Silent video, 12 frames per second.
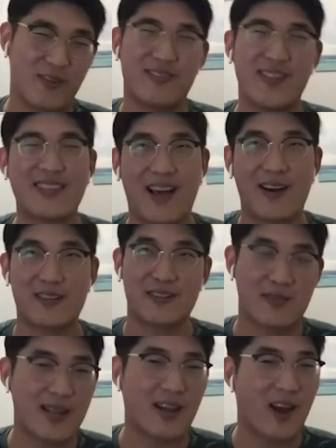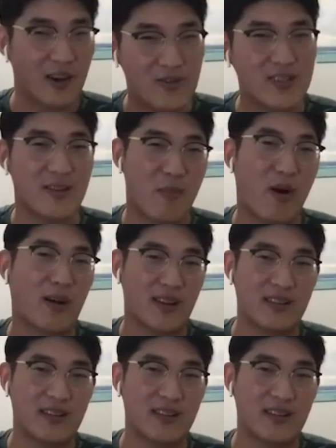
of markets, or not thousands, but like hundreds of